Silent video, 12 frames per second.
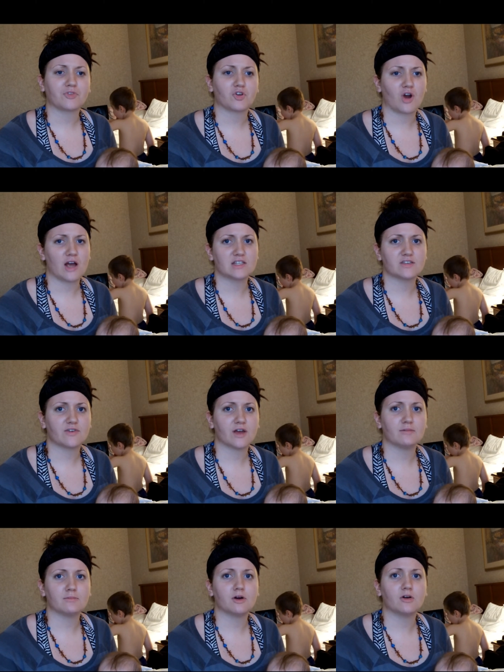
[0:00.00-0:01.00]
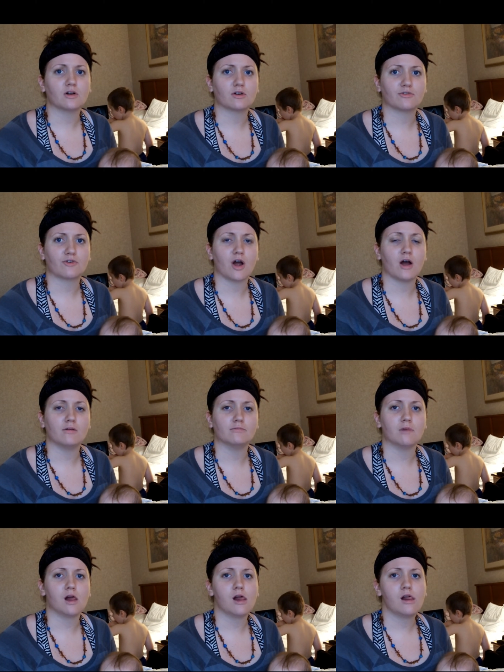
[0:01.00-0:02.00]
grass-fed milk from